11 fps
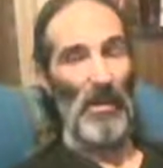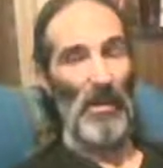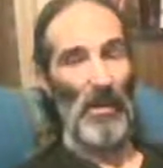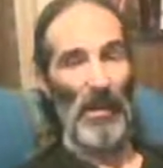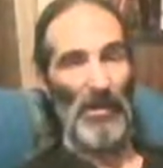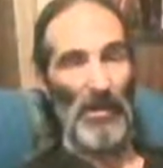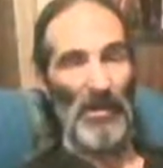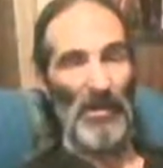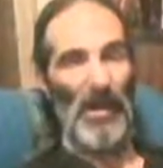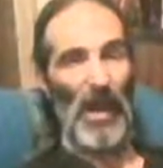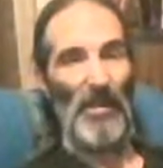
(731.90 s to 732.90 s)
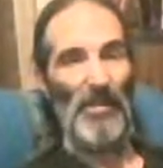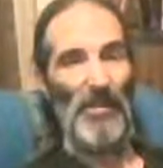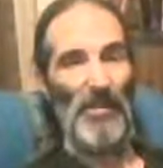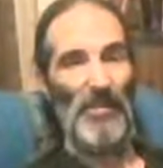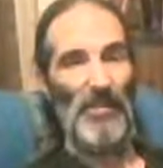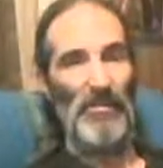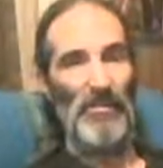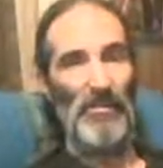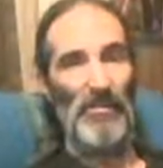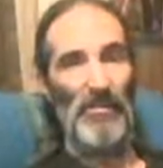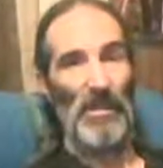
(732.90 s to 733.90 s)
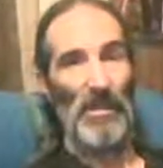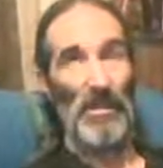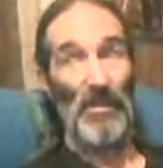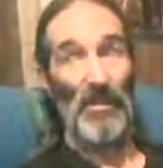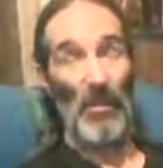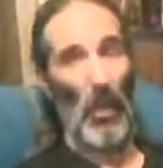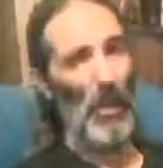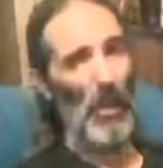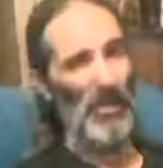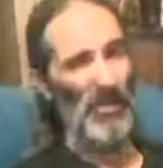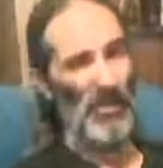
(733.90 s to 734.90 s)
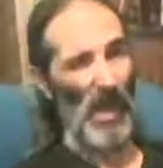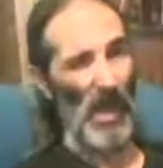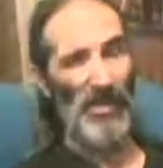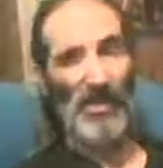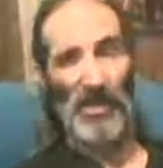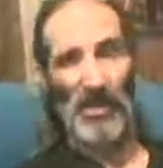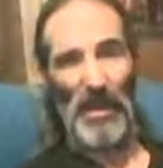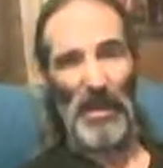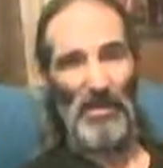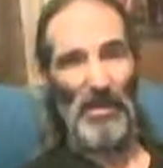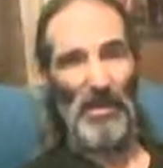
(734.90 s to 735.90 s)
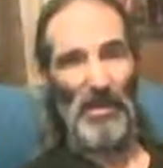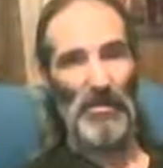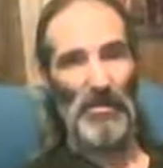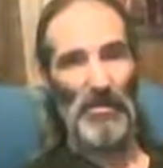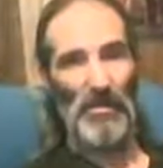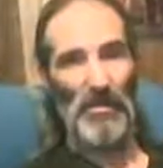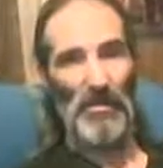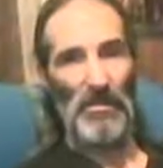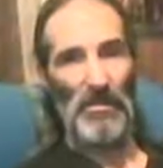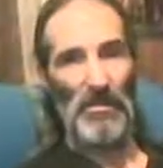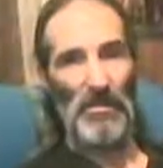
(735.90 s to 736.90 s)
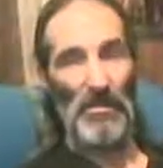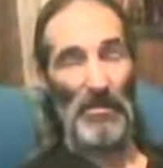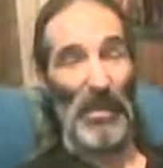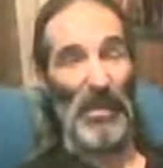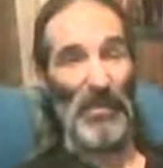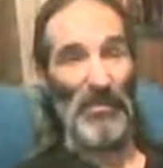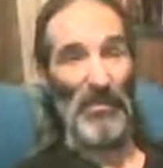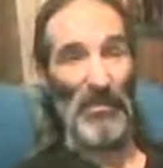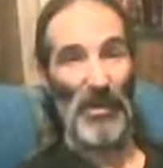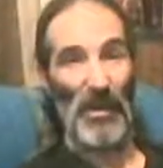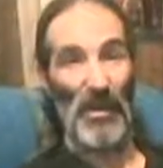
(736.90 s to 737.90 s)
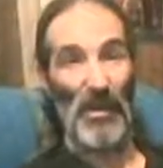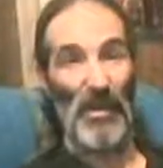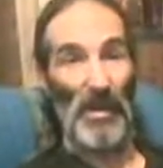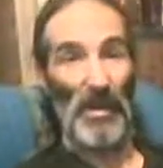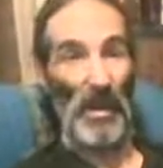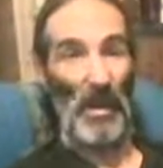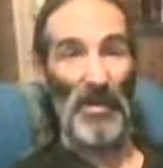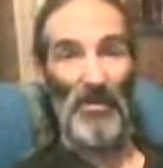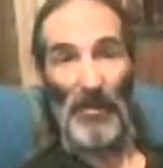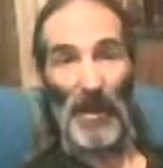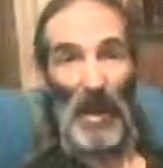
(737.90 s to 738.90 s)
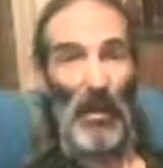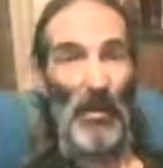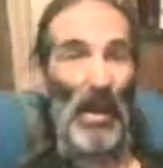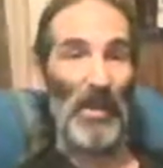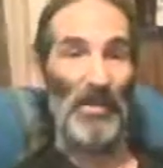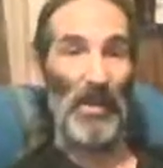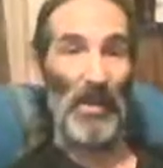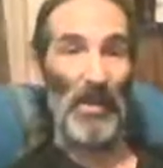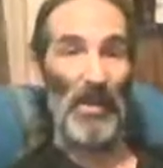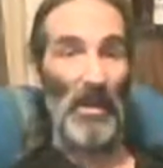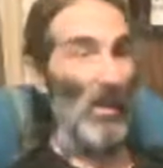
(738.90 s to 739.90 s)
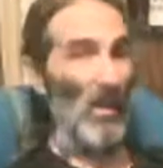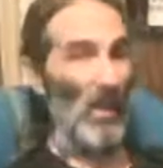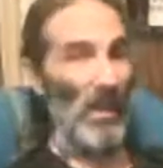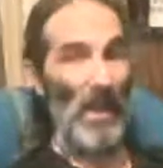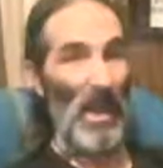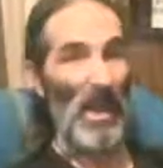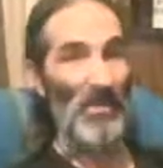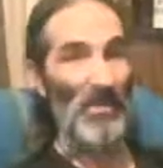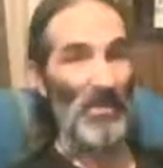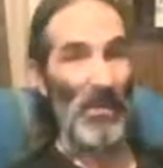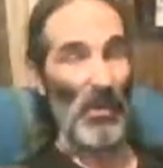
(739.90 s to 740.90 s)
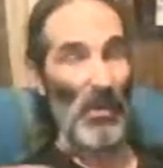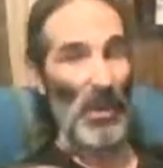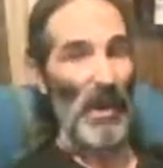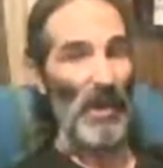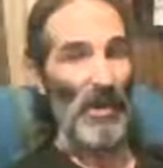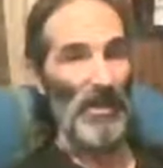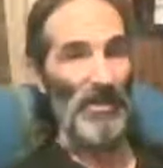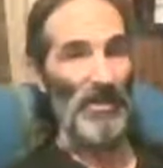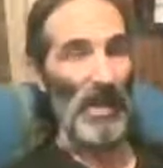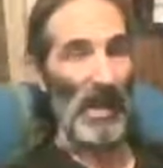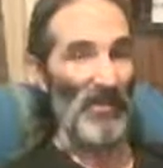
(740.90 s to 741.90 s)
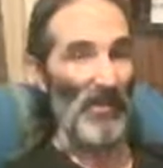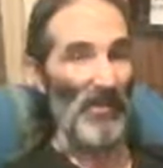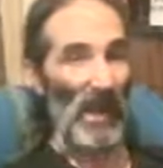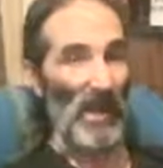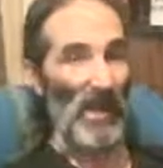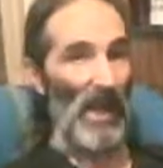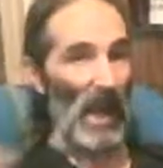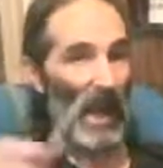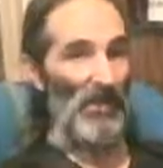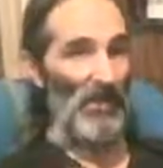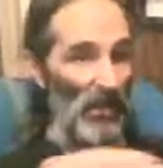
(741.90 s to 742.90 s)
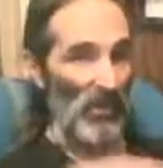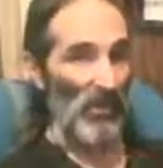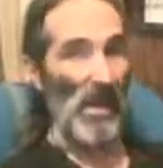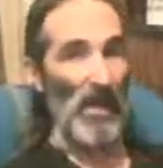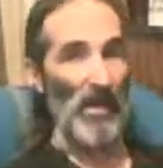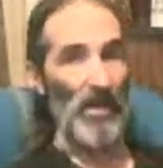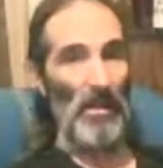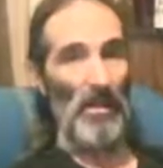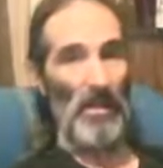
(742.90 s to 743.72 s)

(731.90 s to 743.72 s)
Why do we use hydro? Because water is rather dependable. We can turn on and off the power as needed. We can't store energy. We have to make it as required.